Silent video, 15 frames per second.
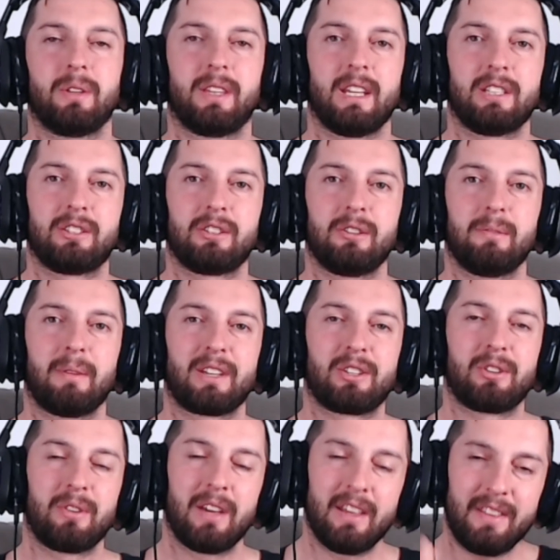that too, make
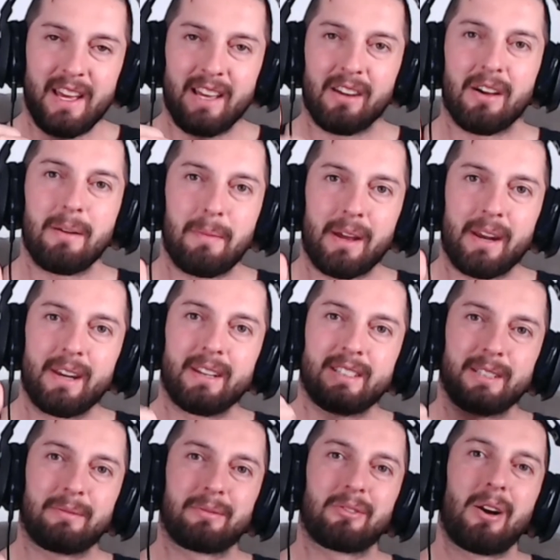sure you hit that like button,
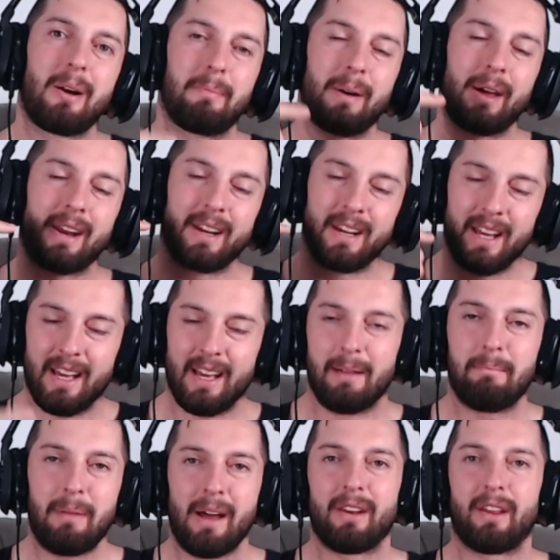subscribe button,
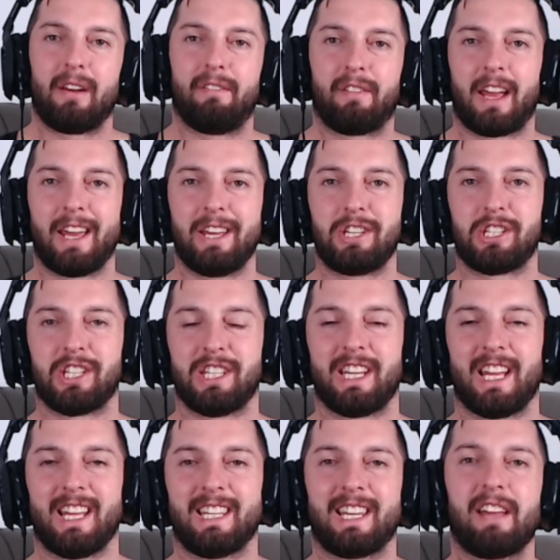bell notification,
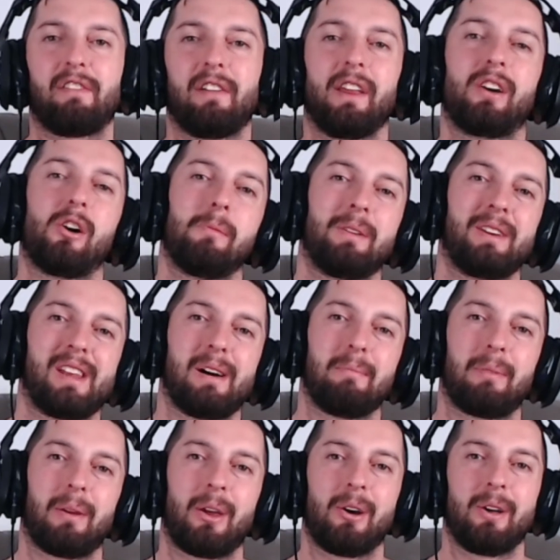and definitely comment down
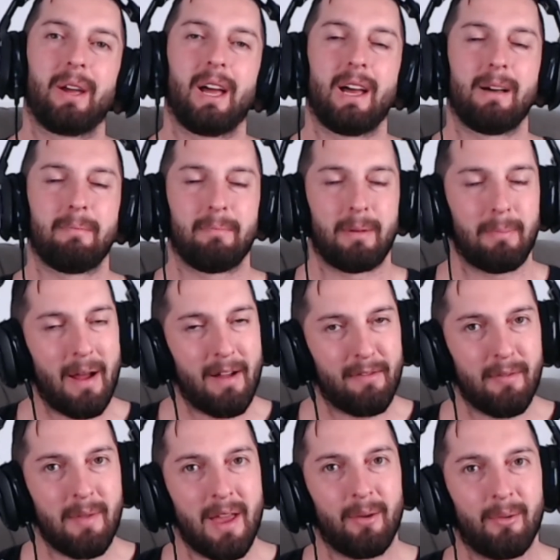below. But apart
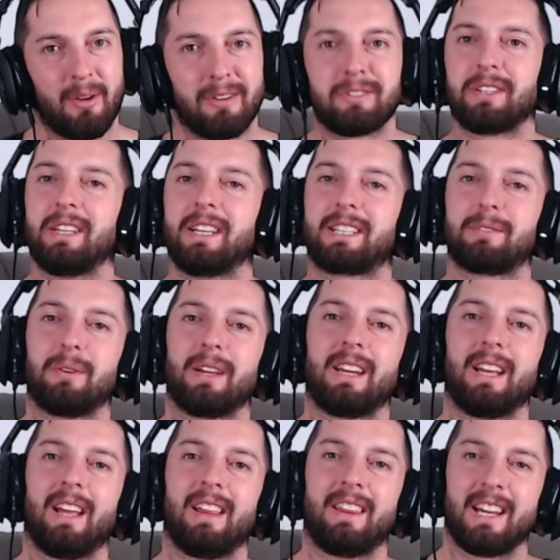from that, we're on to the next one.
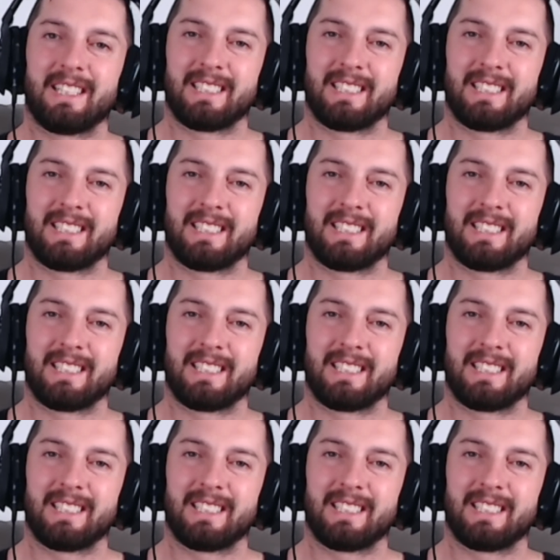That is